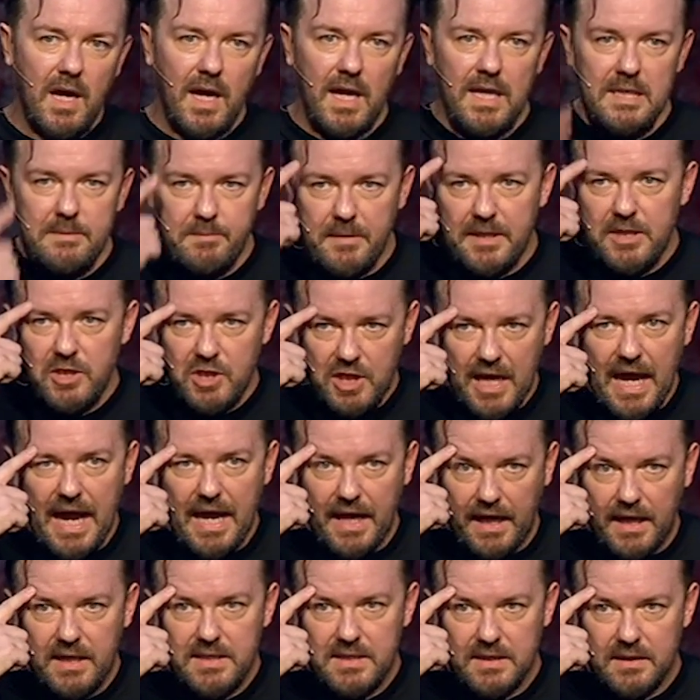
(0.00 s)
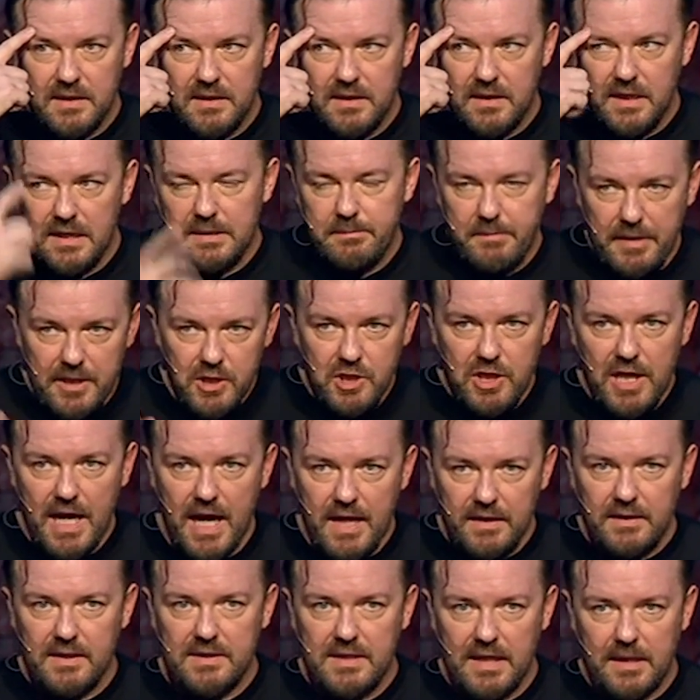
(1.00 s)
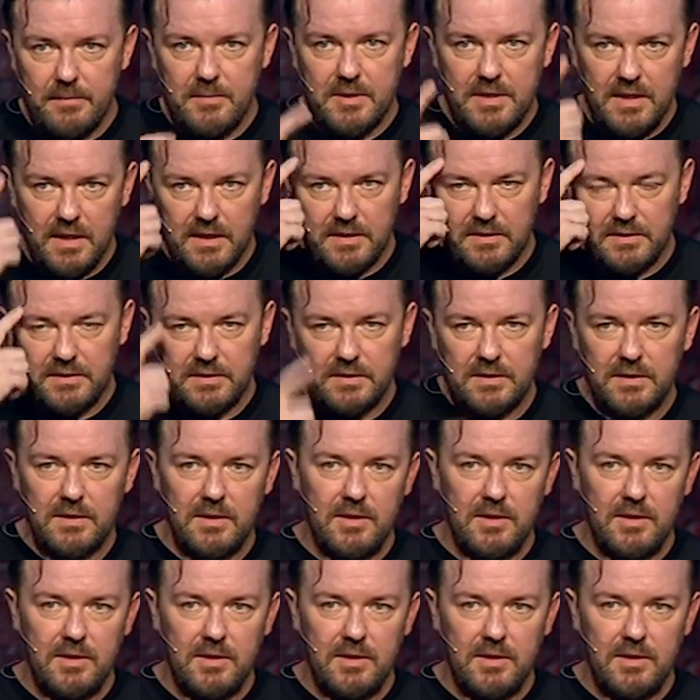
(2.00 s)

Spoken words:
He's been checked. He's been checked the same as us.